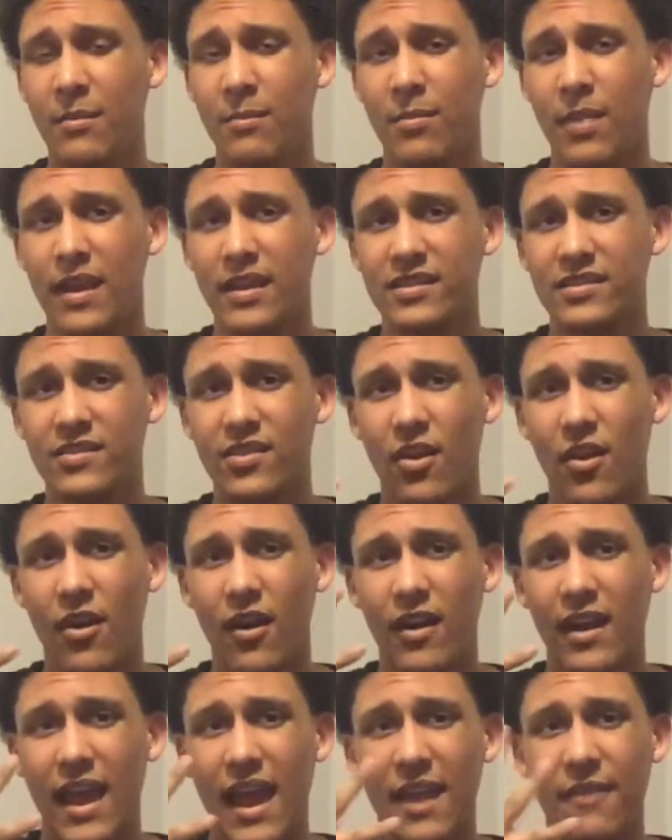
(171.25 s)
based
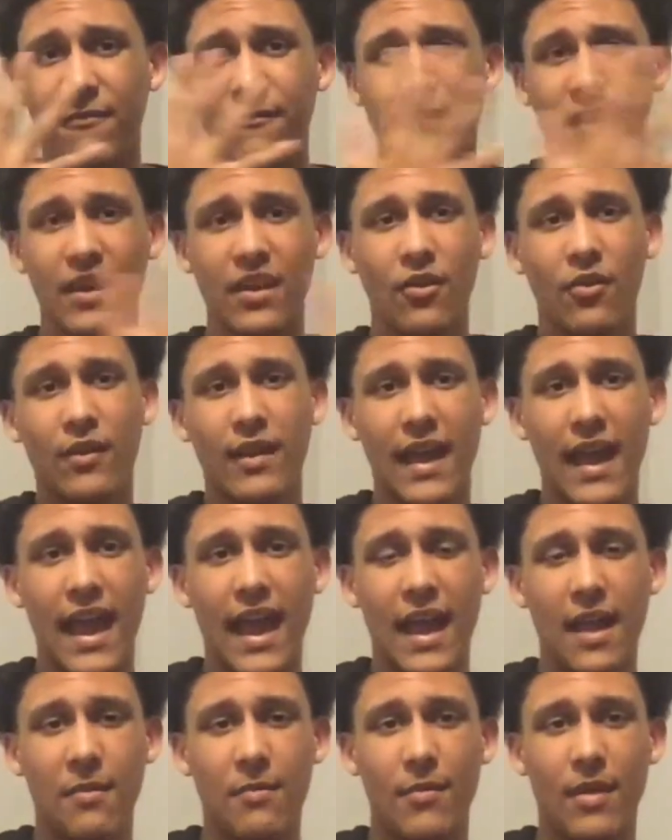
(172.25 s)
on a video
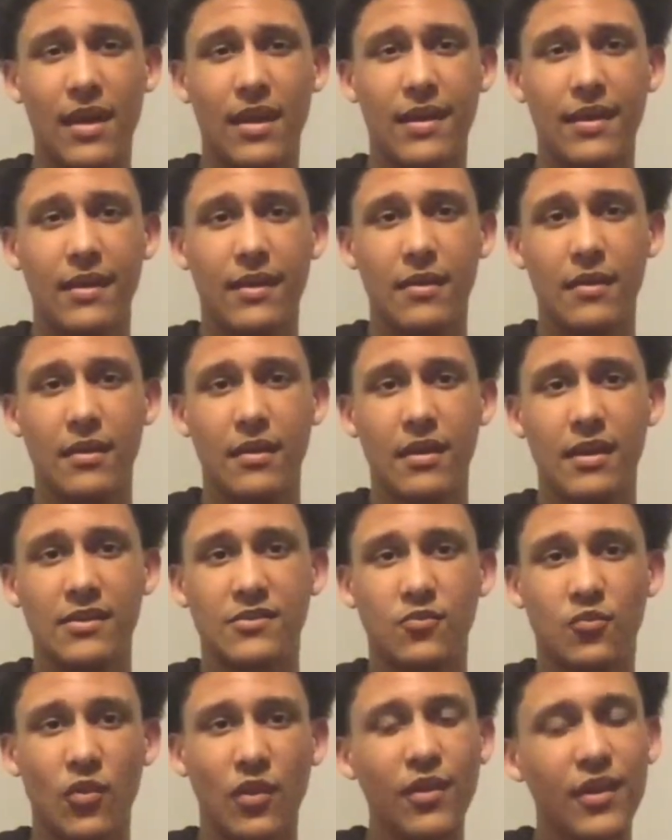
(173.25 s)
game
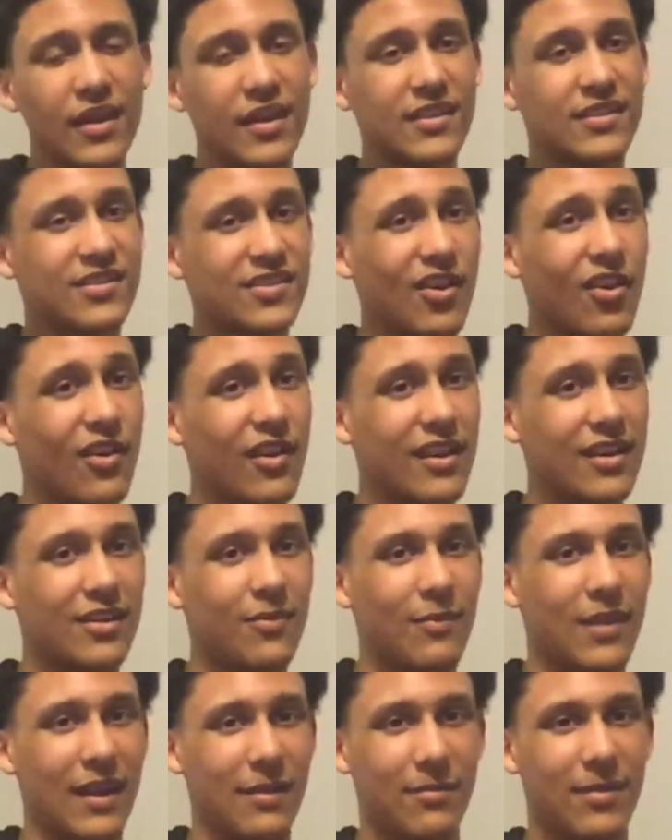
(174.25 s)
is really concerning
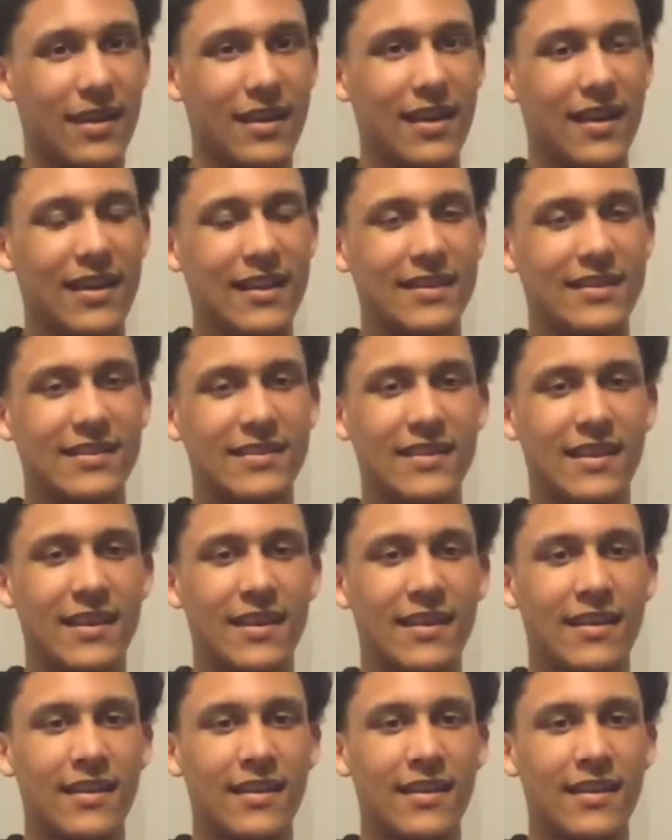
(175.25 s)
to me, because